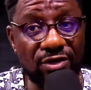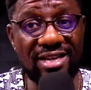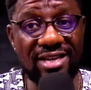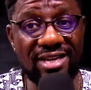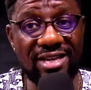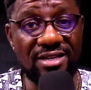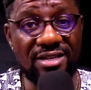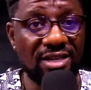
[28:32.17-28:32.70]

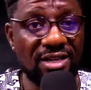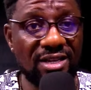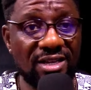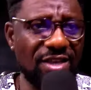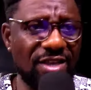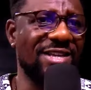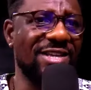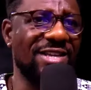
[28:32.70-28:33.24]
Can you imagine
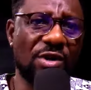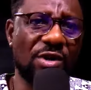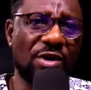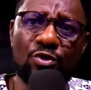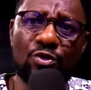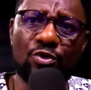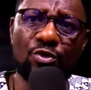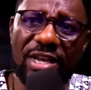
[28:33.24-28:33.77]
working 2 years
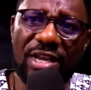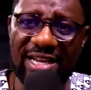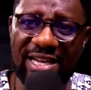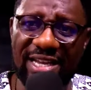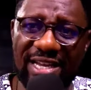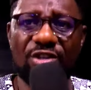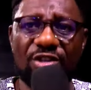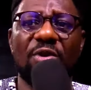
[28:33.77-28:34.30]
and they just block
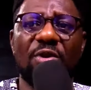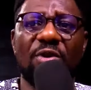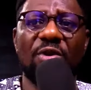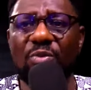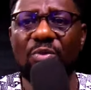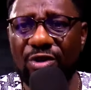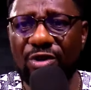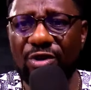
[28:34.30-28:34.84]
you because of
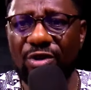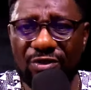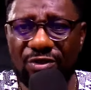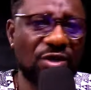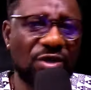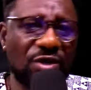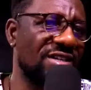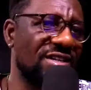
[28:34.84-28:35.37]
one
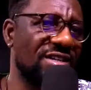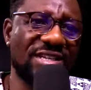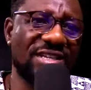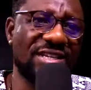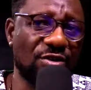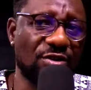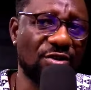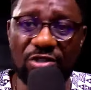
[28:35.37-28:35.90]
nonsense country
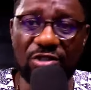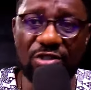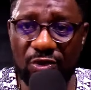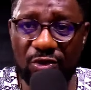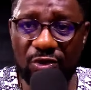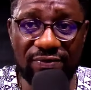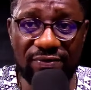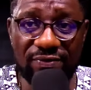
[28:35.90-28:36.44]
you live in?
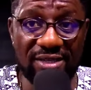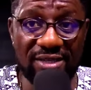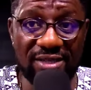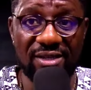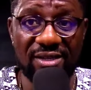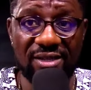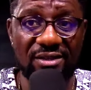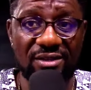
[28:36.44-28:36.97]

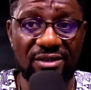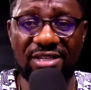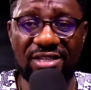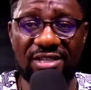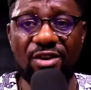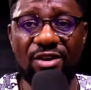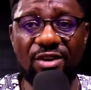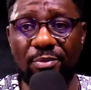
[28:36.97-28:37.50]
Doesn't add up.
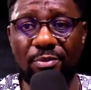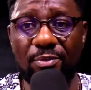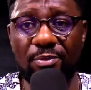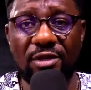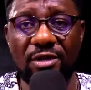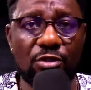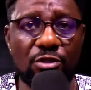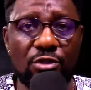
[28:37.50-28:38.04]

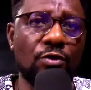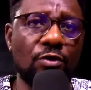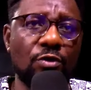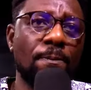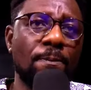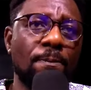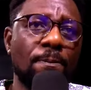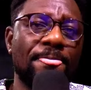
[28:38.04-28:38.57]
So that
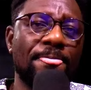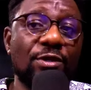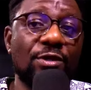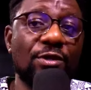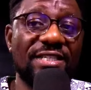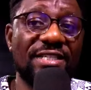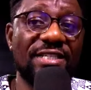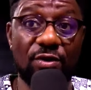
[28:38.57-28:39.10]
was why I said, okay,
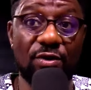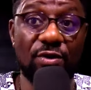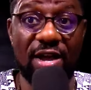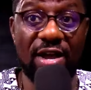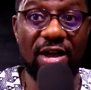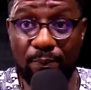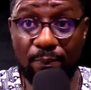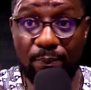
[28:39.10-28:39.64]
I'll put
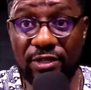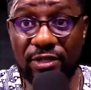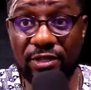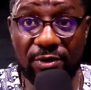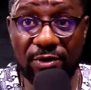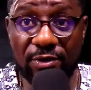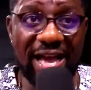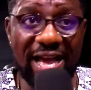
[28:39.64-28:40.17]
everybody, and
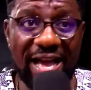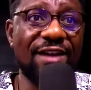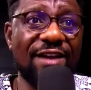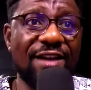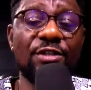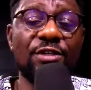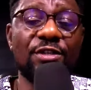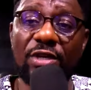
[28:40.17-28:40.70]
I've been doing
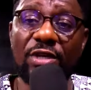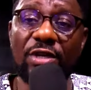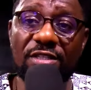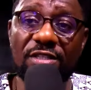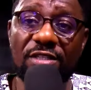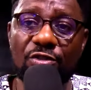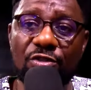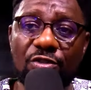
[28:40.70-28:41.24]
it. So, you
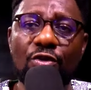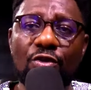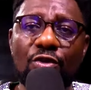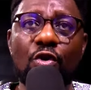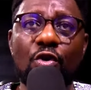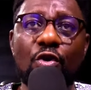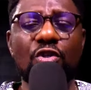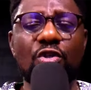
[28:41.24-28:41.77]
know, some
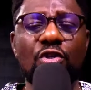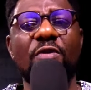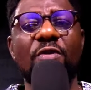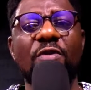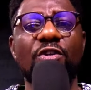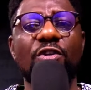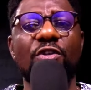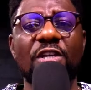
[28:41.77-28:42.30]
of us,
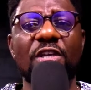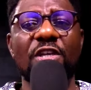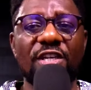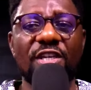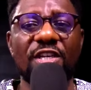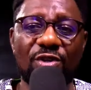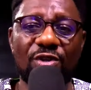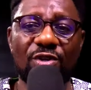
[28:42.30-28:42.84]
it's only when
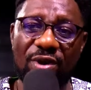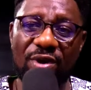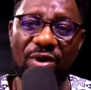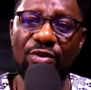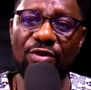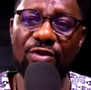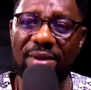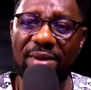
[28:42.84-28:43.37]
you
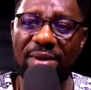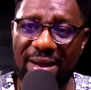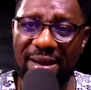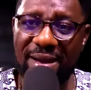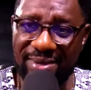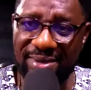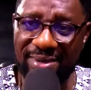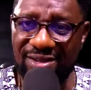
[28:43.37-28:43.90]
remember me
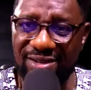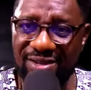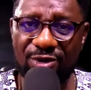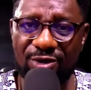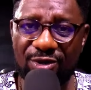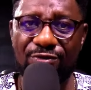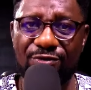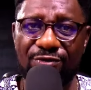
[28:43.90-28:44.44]
or if you see
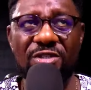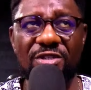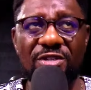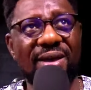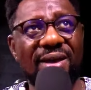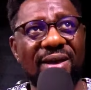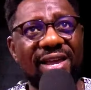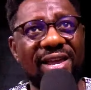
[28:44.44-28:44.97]

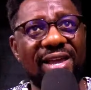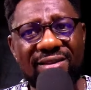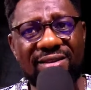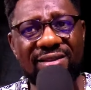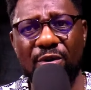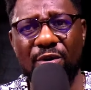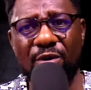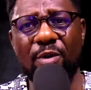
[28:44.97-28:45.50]
my pop-up
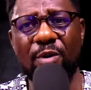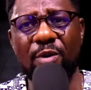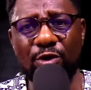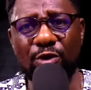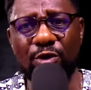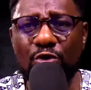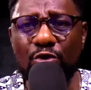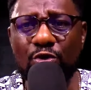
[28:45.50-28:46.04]
on YouTube,
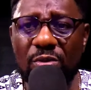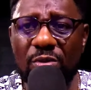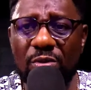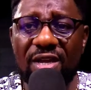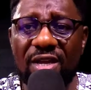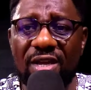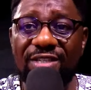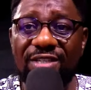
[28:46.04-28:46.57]
that's when you
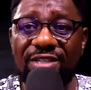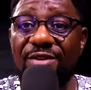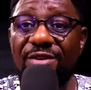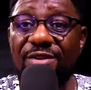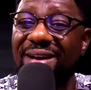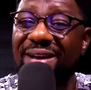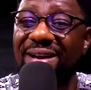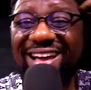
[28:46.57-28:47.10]
remember, ah,
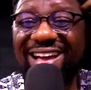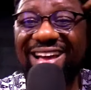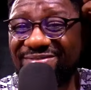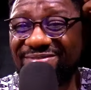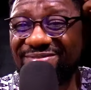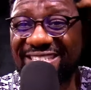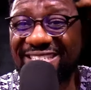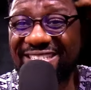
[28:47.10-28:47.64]
this man said he
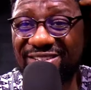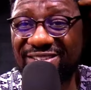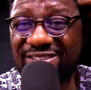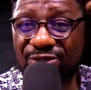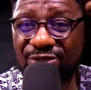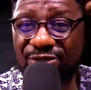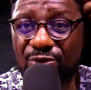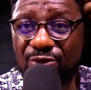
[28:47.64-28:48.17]
wants to do
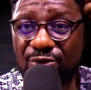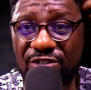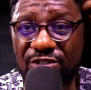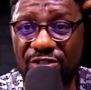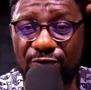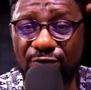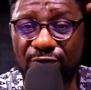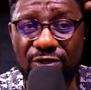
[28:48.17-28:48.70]
this for
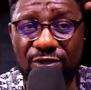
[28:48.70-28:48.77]
us.